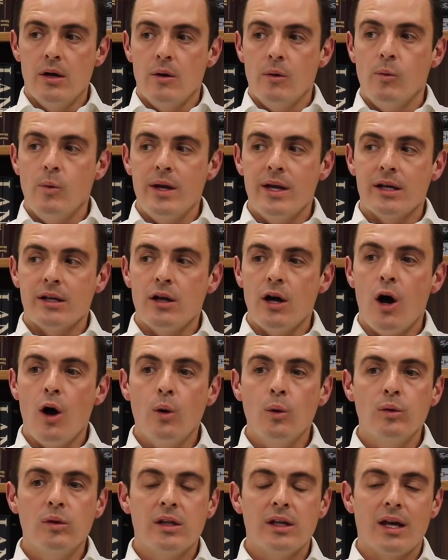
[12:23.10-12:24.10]
we can
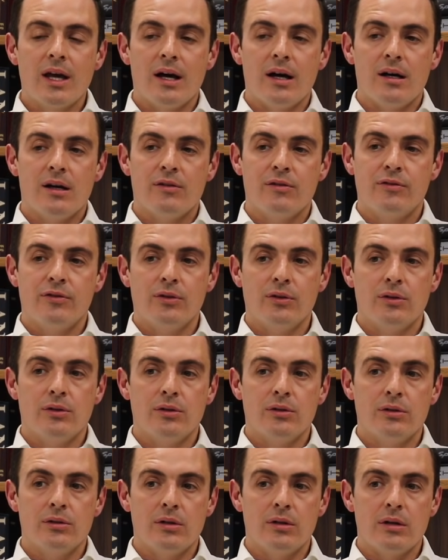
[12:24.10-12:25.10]
hold the car
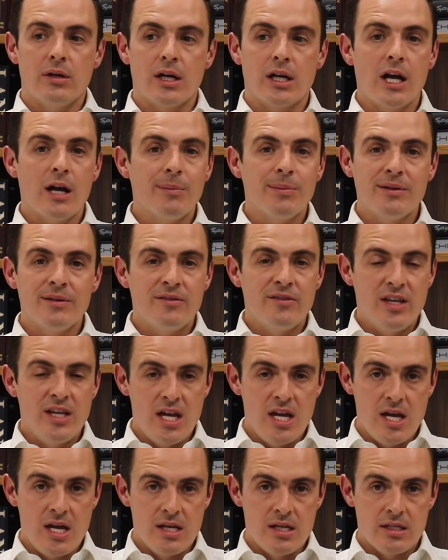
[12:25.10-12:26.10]
for a couple of
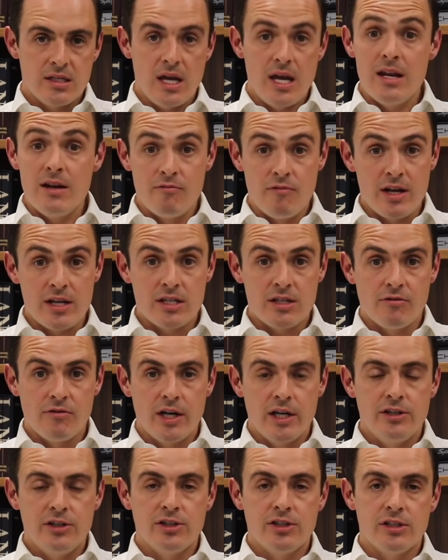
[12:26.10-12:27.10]
years in
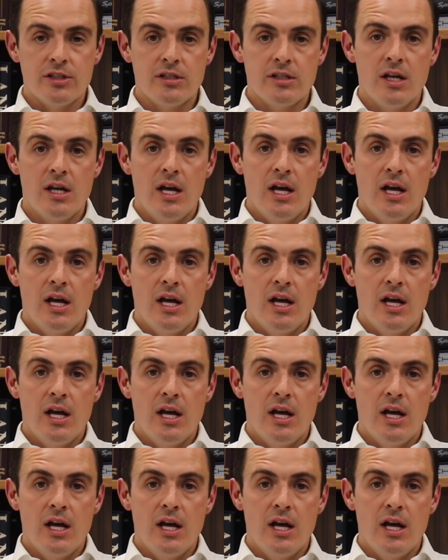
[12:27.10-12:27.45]
restoration,